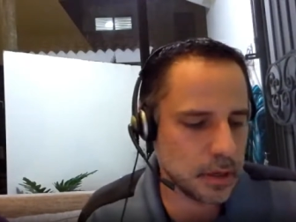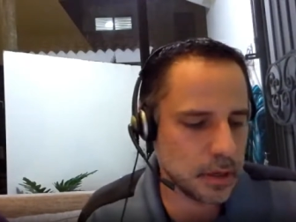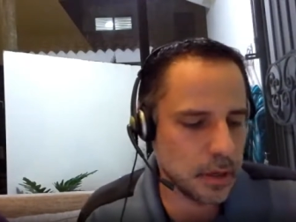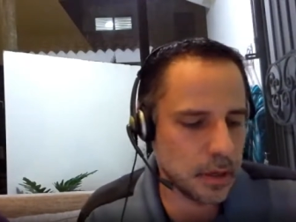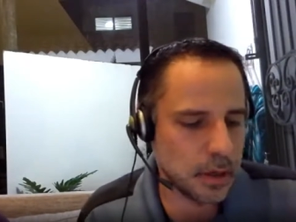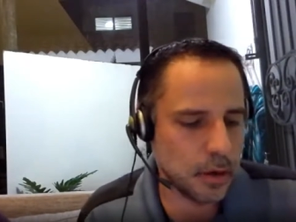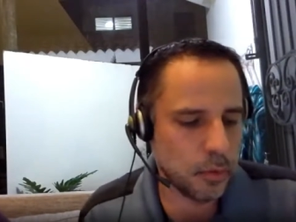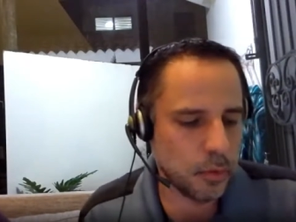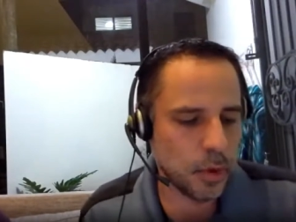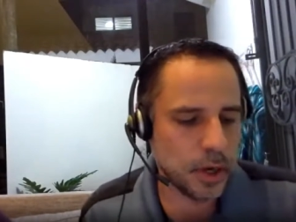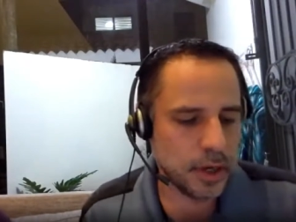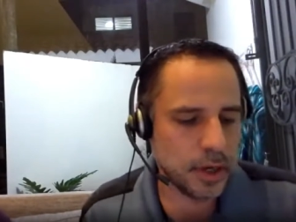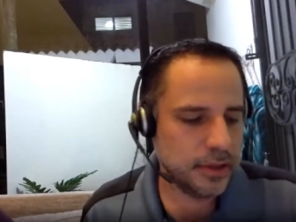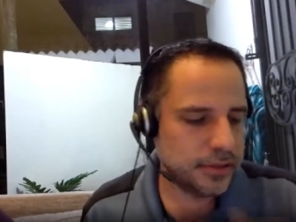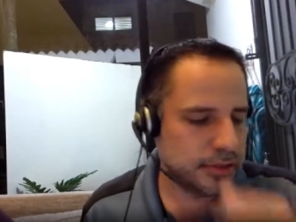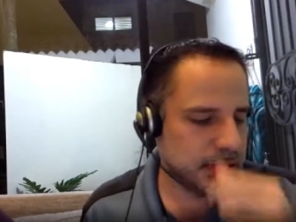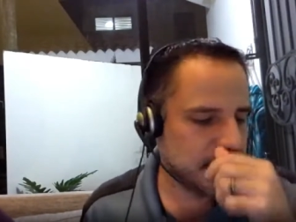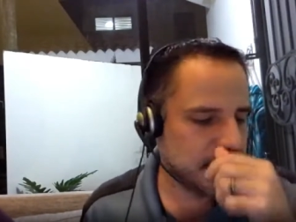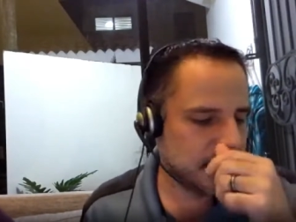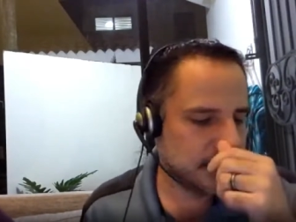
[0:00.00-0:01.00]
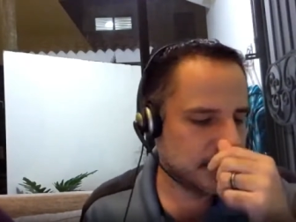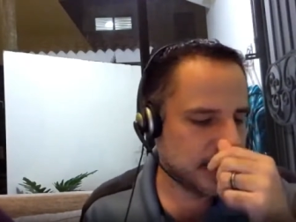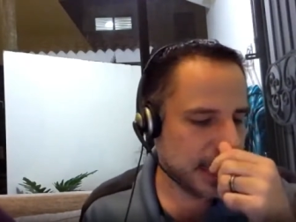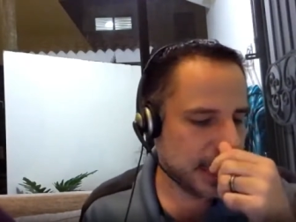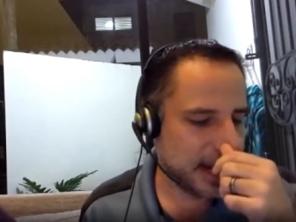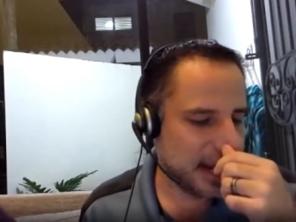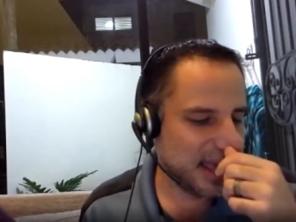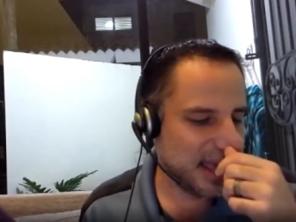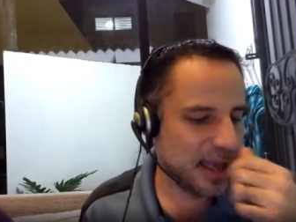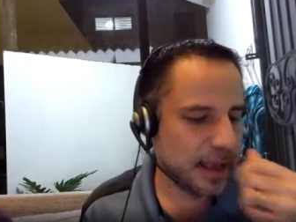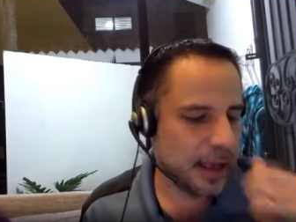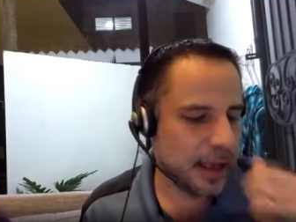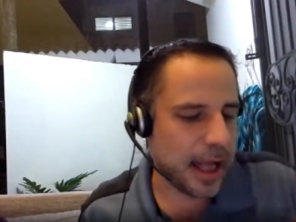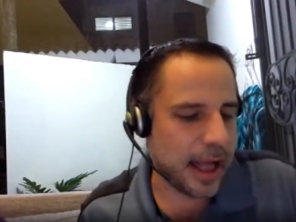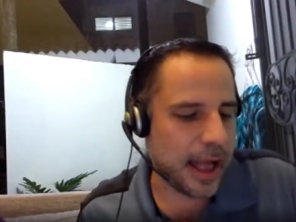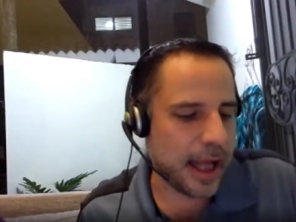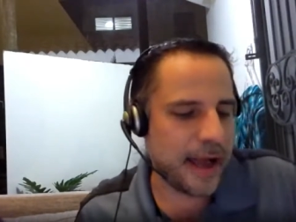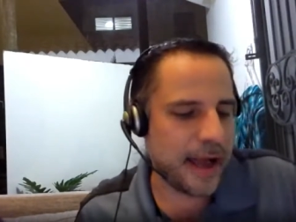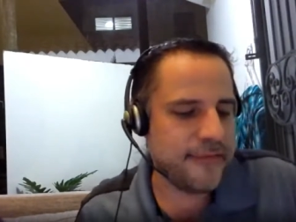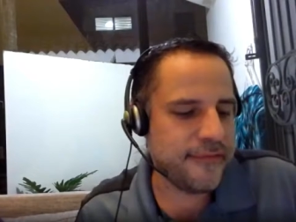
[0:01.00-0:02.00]
one of the things that
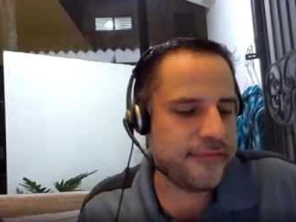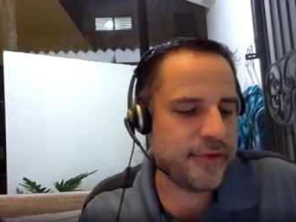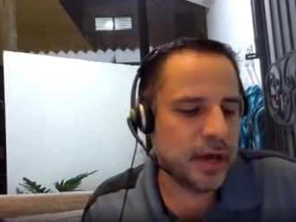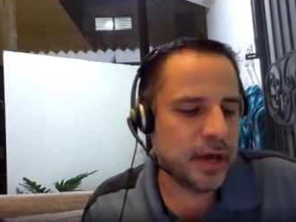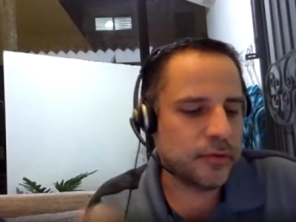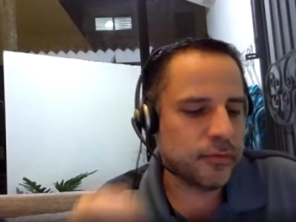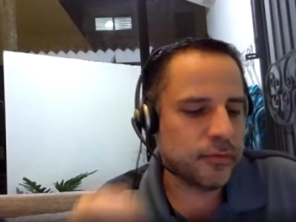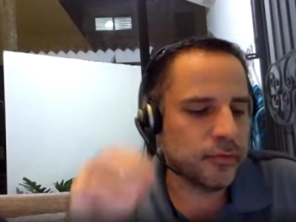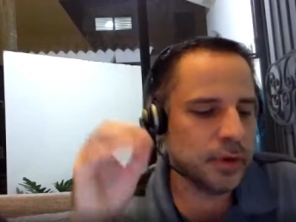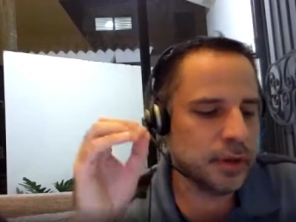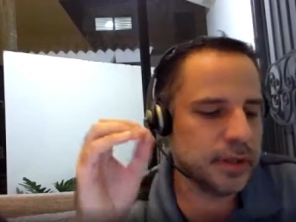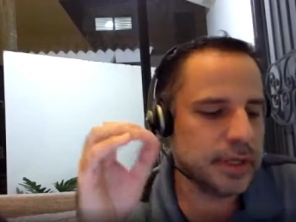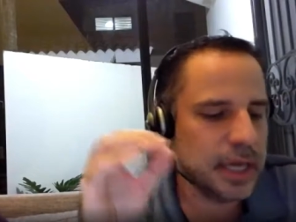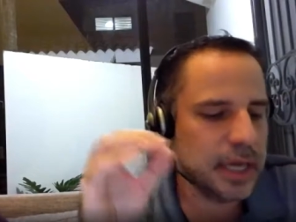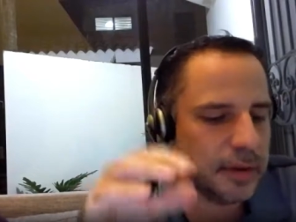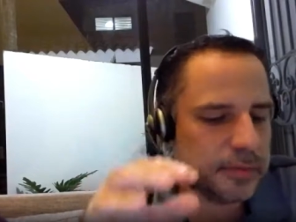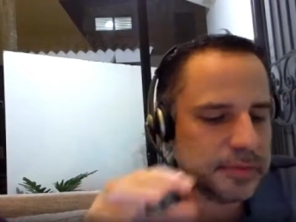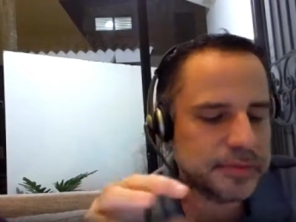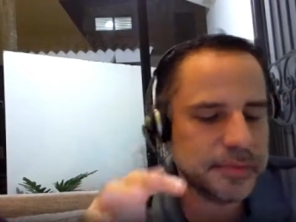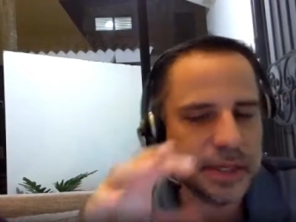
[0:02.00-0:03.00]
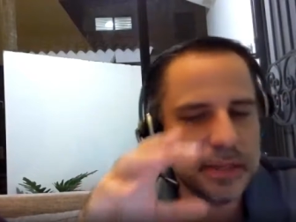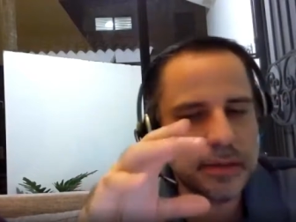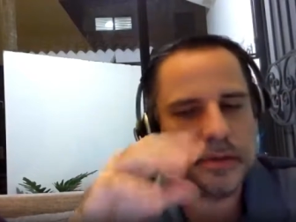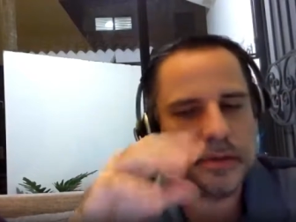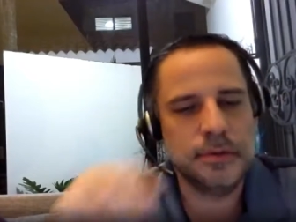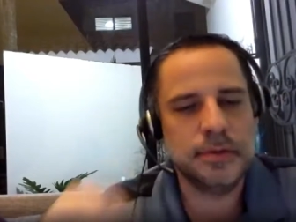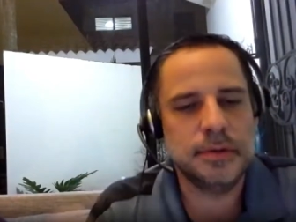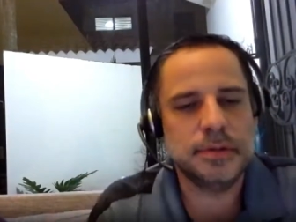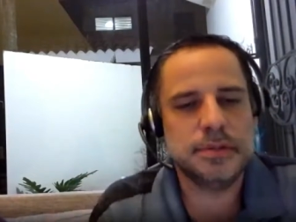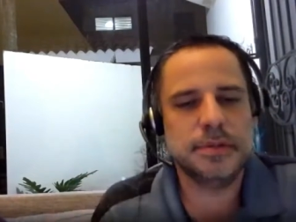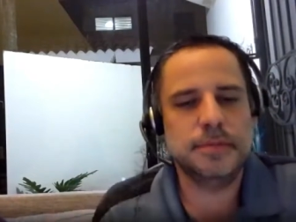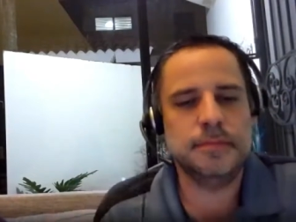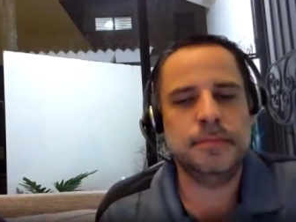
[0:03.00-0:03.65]
I found really helps my students,